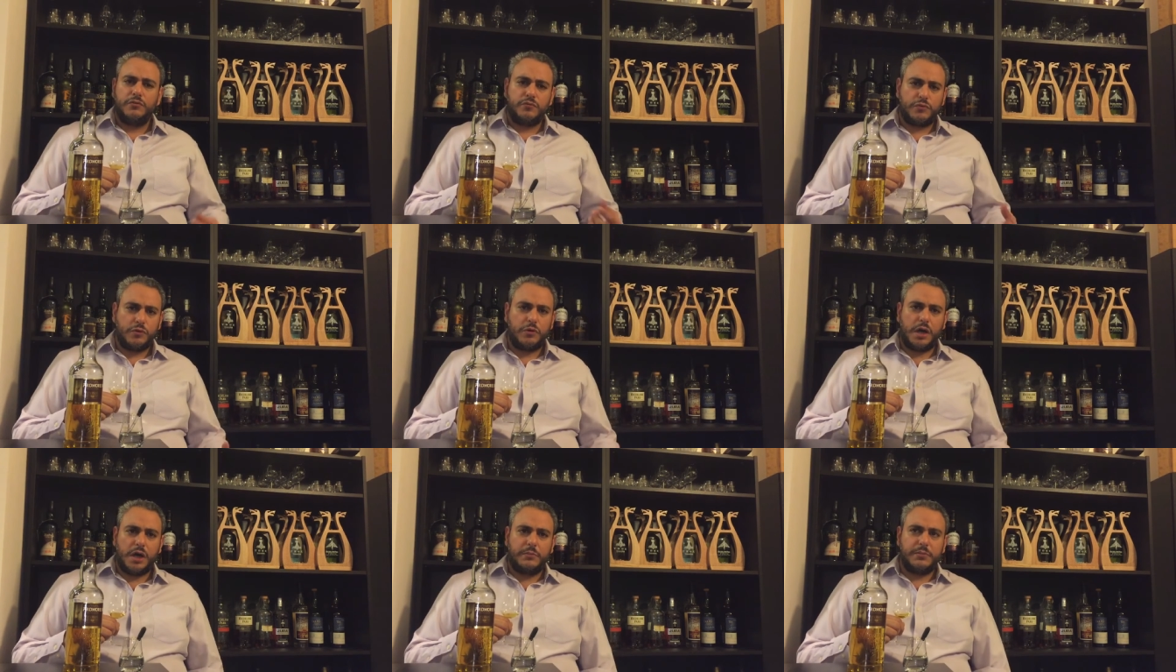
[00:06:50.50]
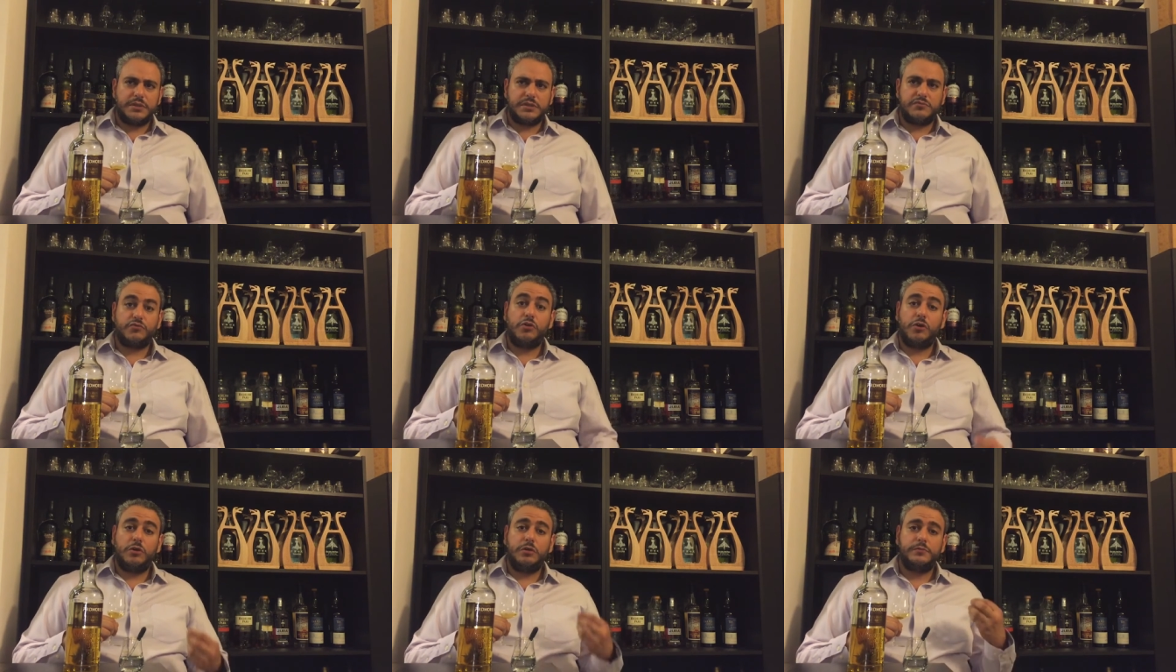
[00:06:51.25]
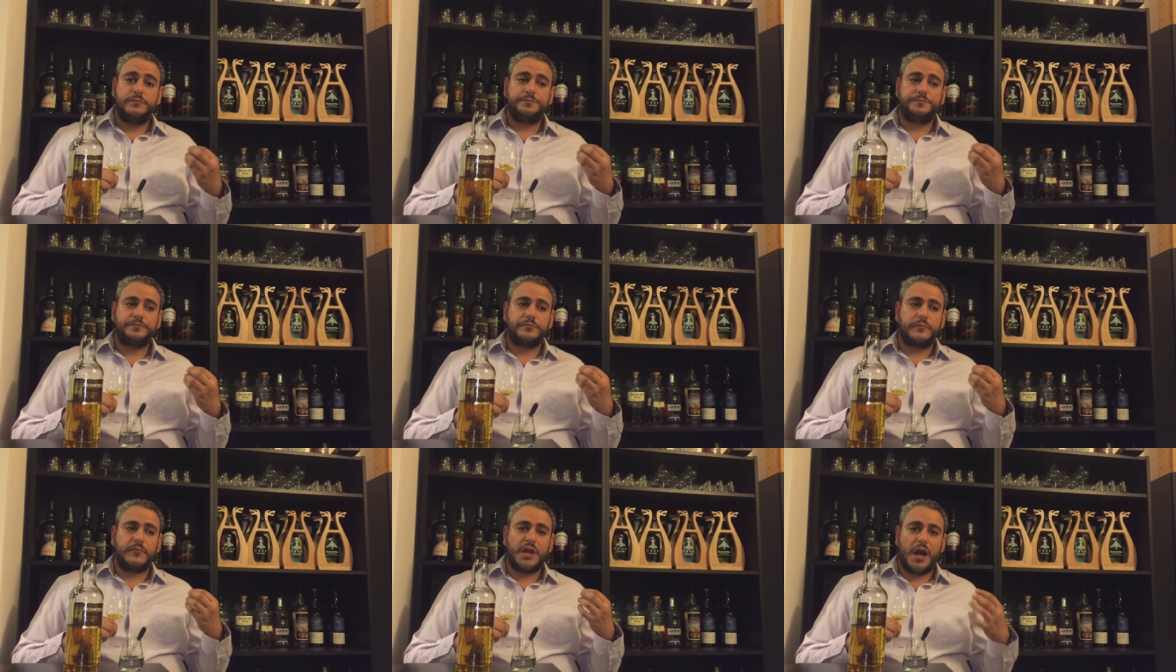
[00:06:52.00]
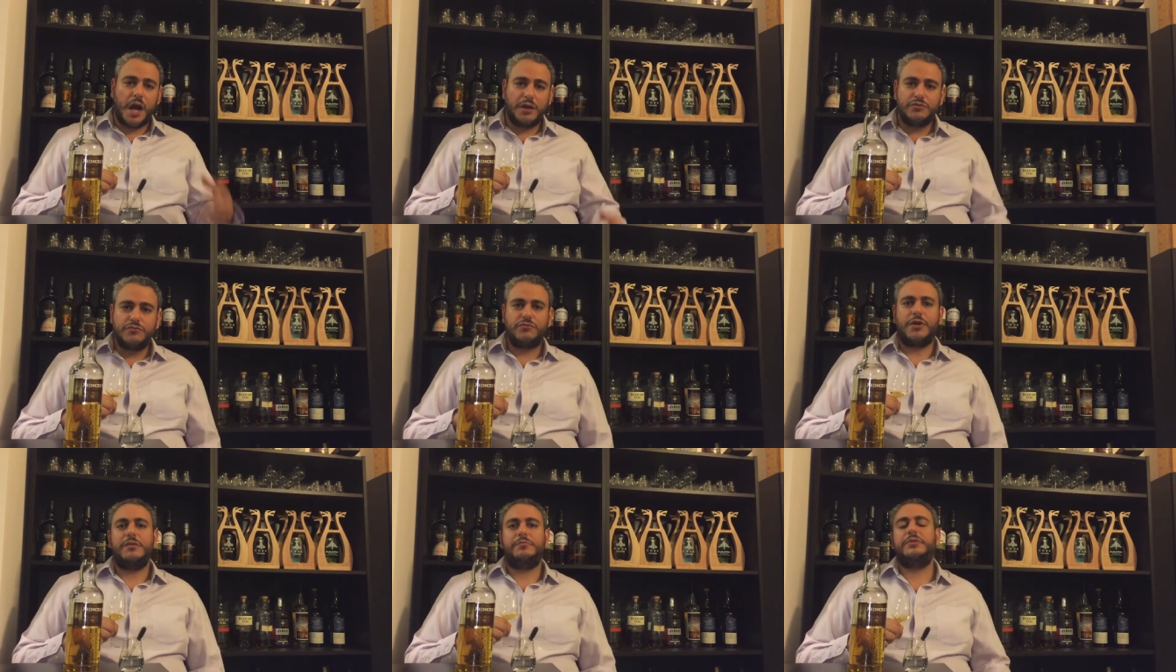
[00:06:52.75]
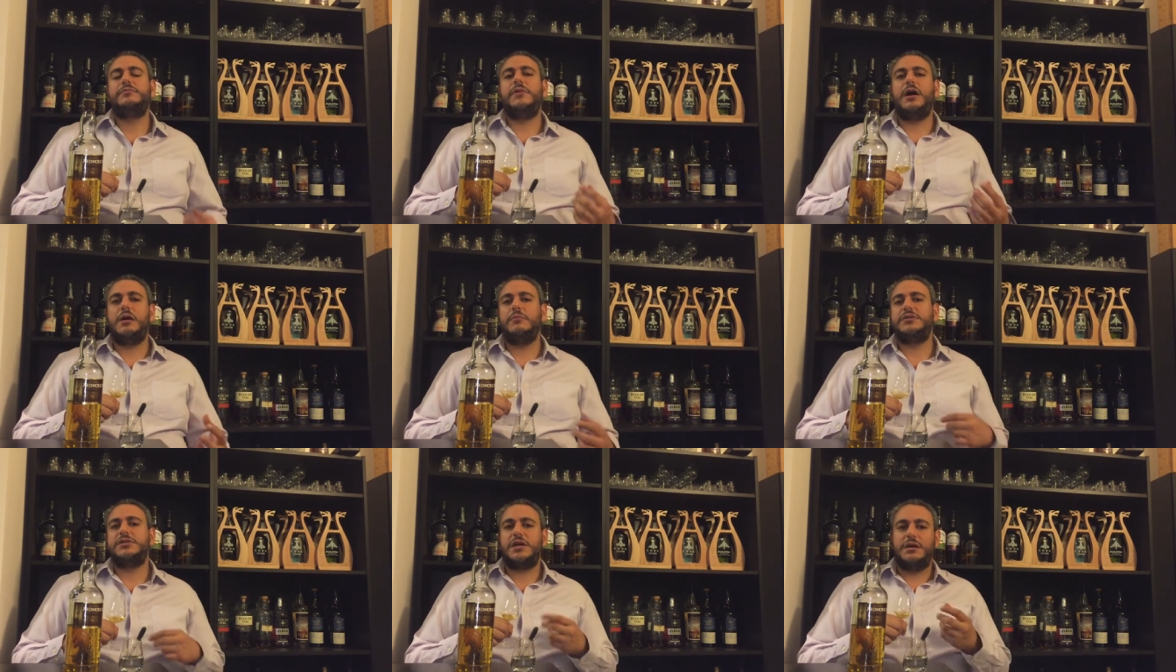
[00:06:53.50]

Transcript: Raw almonds, raw, unripe almonds.